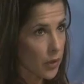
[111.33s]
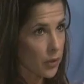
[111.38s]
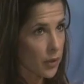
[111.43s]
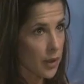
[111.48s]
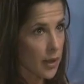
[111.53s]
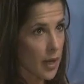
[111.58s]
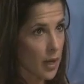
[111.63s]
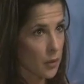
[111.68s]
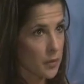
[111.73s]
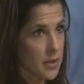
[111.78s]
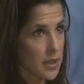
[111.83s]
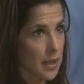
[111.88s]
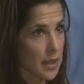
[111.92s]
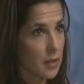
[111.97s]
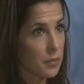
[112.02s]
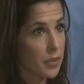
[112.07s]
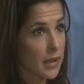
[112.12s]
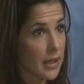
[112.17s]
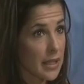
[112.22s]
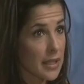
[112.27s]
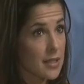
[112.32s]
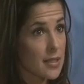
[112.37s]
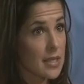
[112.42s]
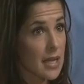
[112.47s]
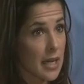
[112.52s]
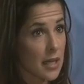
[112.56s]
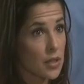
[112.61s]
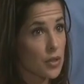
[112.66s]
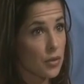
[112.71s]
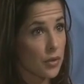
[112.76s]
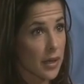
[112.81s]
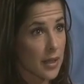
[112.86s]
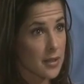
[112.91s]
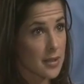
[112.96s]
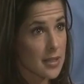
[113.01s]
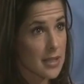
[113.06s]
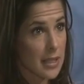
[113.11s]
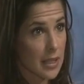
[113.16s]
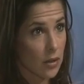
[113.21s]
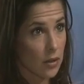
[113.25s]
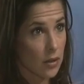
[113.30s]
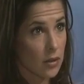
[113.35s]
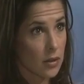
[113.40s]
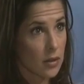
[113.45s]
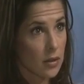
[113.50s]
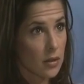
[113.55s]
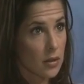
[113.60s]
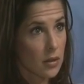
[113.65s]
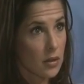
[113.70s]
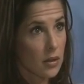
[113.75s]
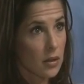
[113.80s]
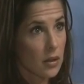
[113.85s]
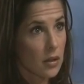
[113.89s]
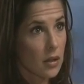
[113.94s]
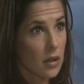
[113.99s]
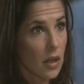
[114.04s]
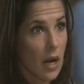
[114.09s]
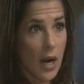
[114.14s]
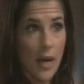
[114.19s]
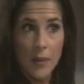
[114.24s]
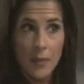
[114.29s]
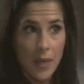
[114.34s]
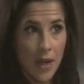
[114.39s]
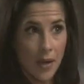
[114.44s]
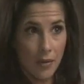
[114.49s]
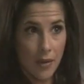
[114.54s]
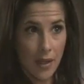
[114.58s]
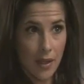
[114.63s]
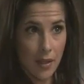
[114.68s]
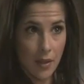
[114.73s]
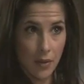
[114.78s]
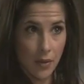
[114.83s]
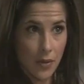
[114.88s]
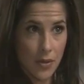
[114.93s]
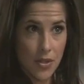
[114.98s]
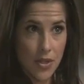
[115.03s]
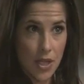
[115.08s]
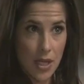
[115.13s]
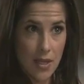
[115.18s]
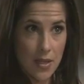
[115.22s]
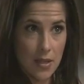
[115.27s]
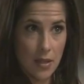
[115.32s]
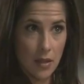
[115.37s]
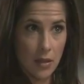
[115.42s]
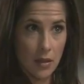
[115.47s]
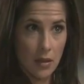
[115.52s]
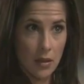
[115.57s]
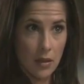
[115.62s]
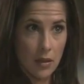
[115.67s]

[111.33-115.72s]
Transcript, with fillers: one who can help, Sonny. Please take Durant's deal. I am not ready to lose Jason.